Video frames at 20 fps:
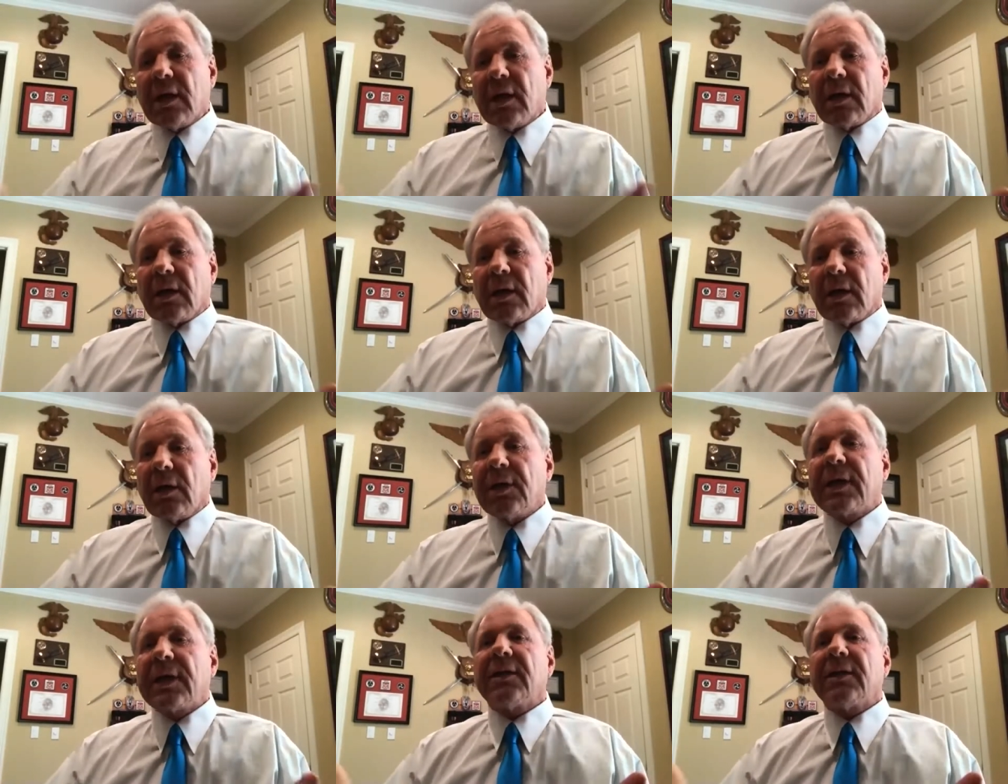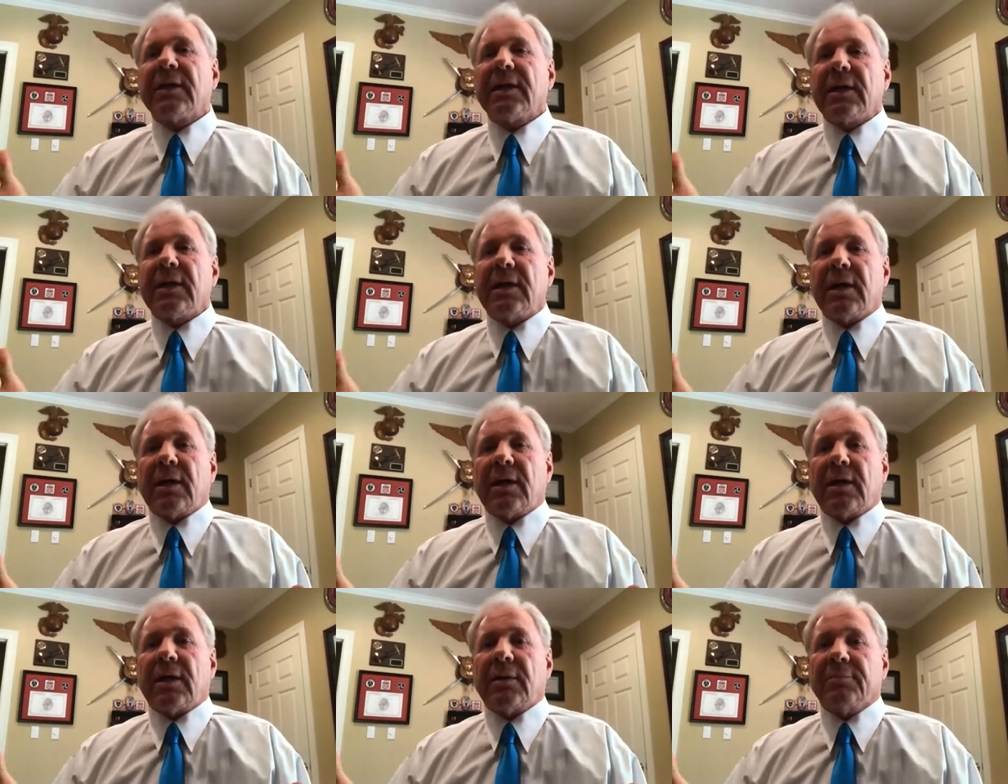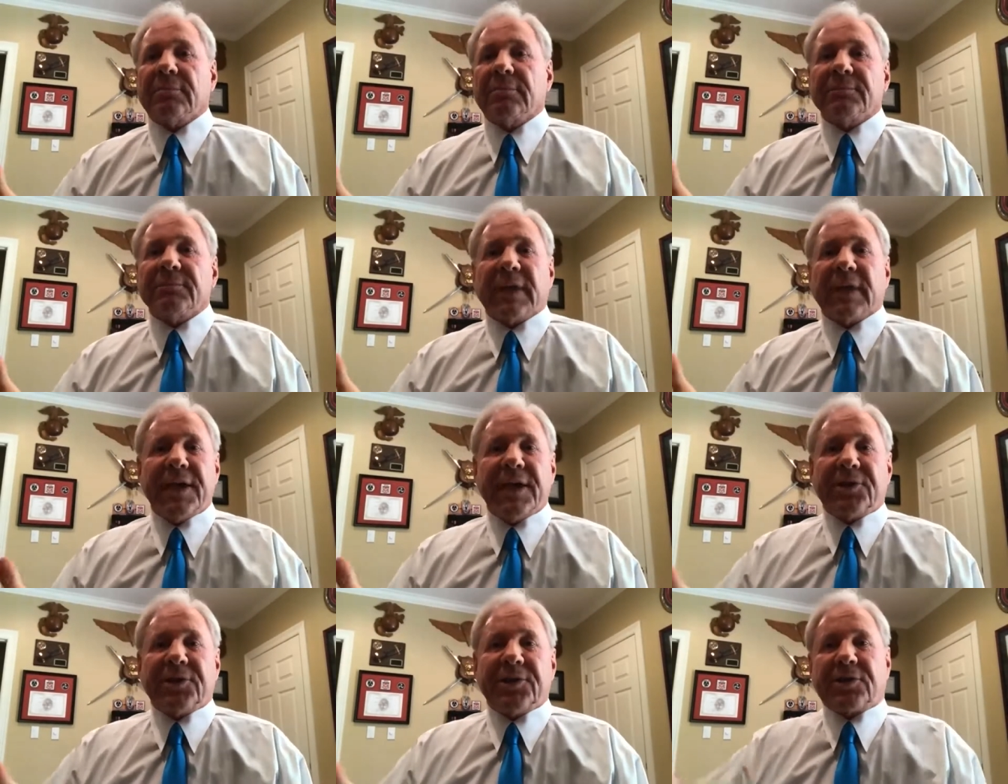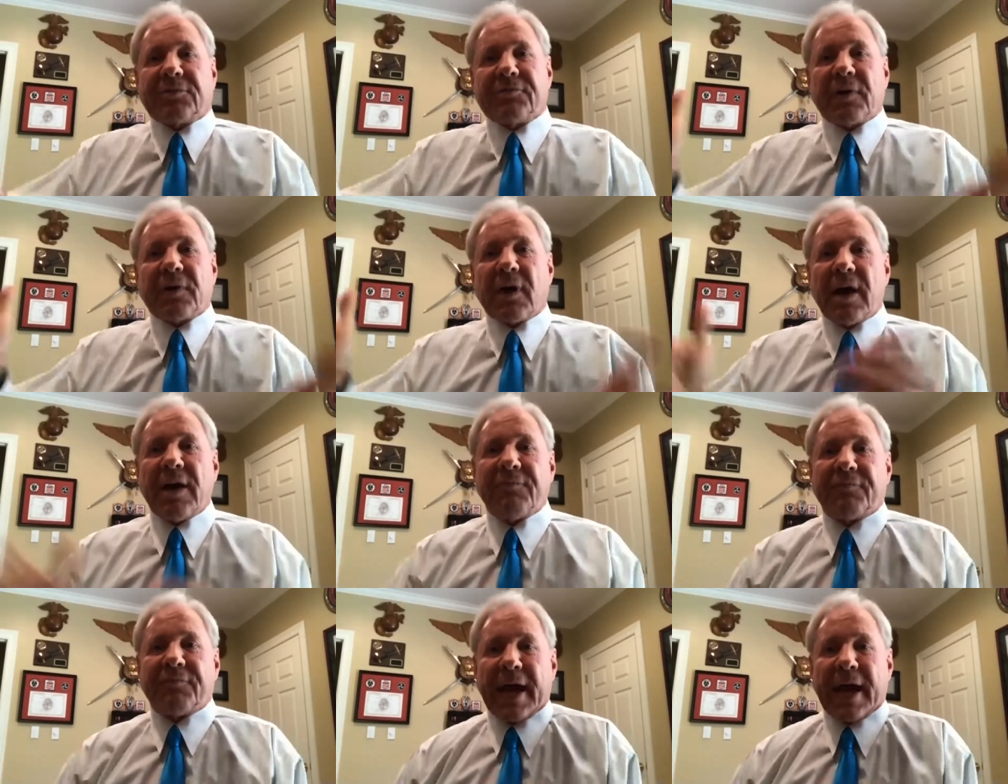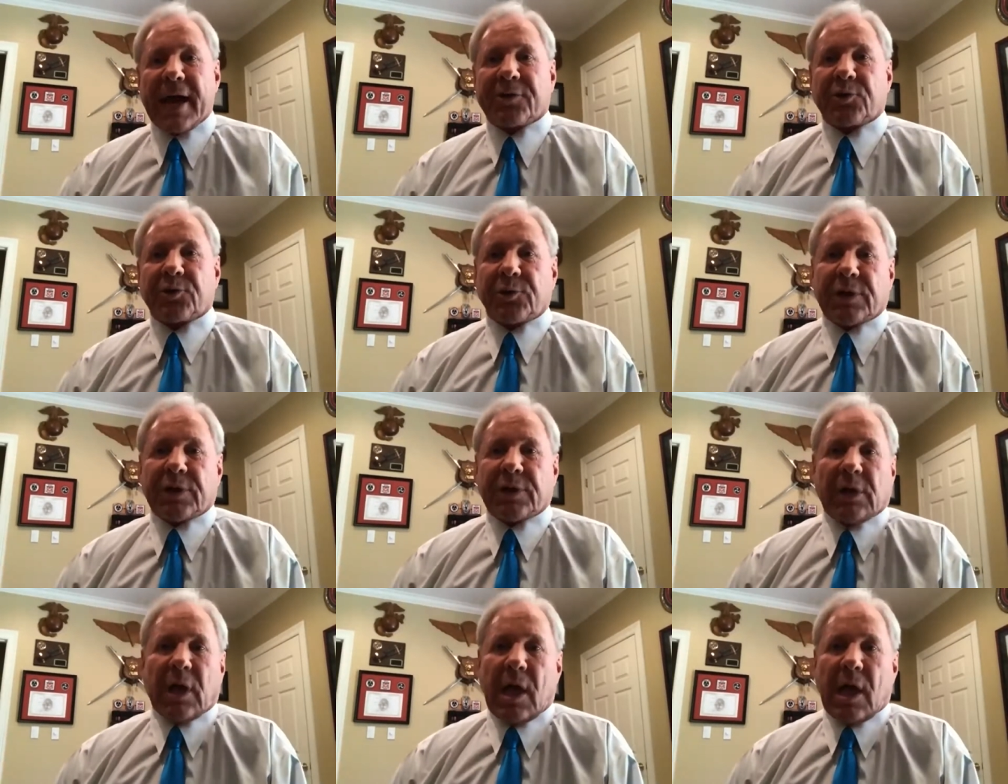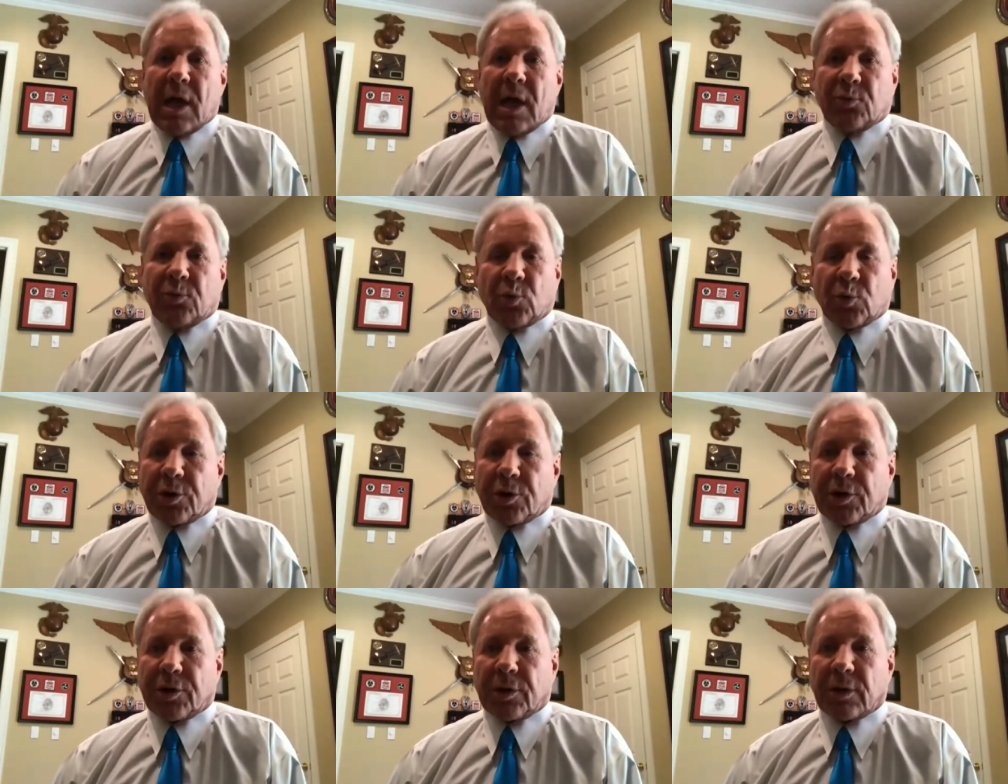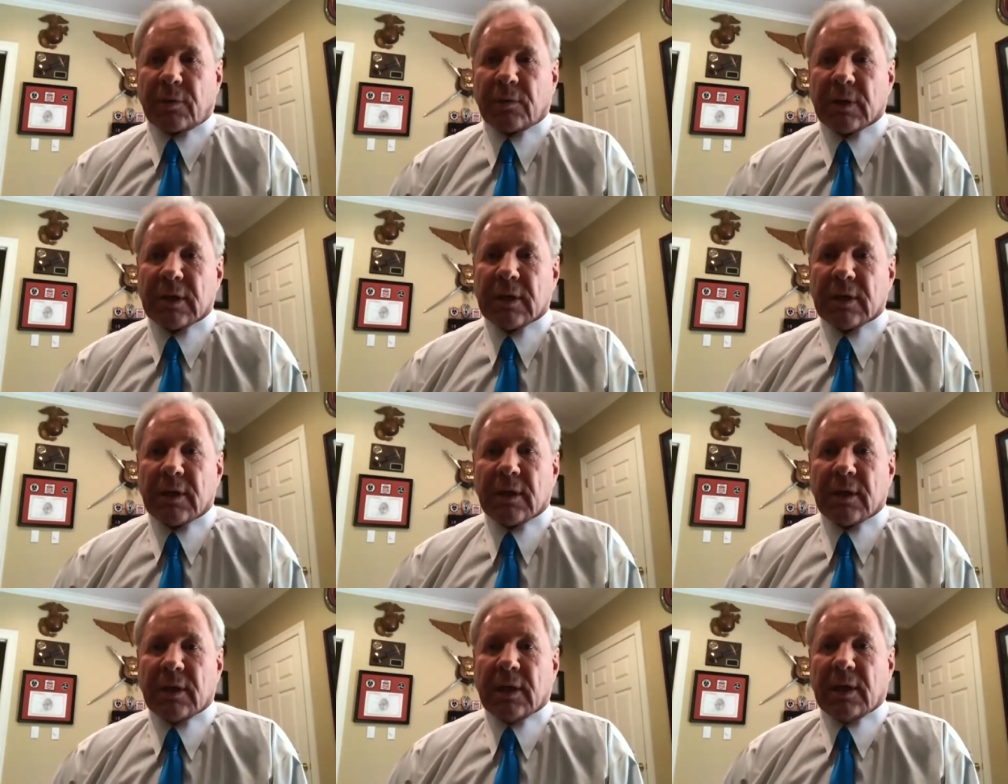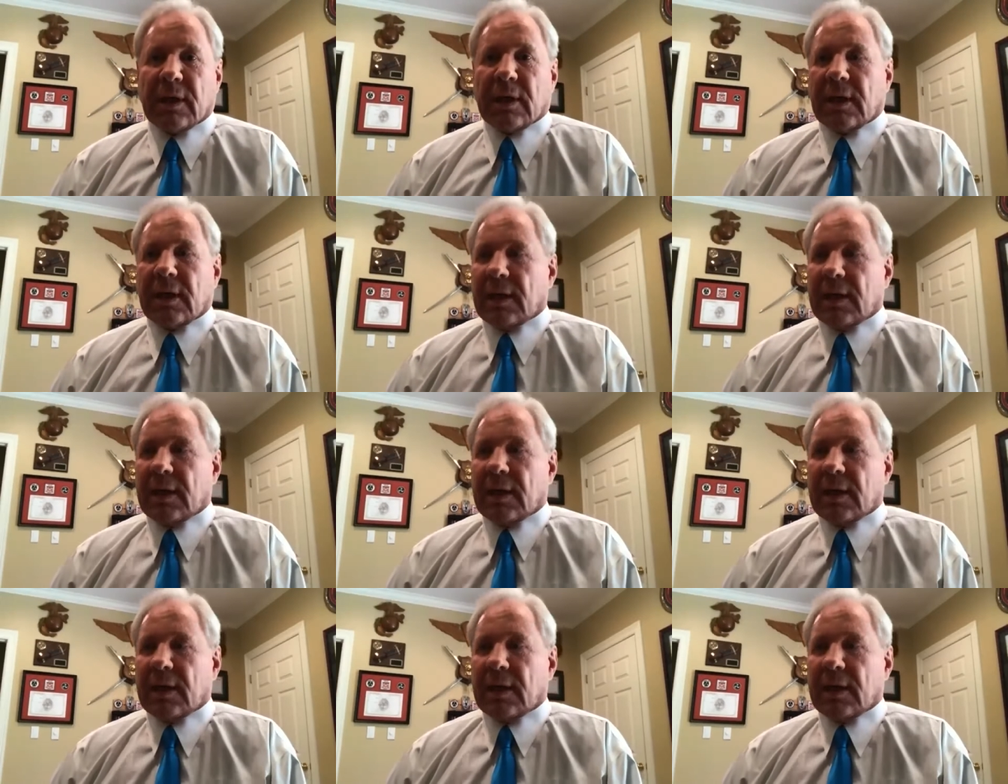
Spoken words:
Look at the 8 to 5 factory line worker.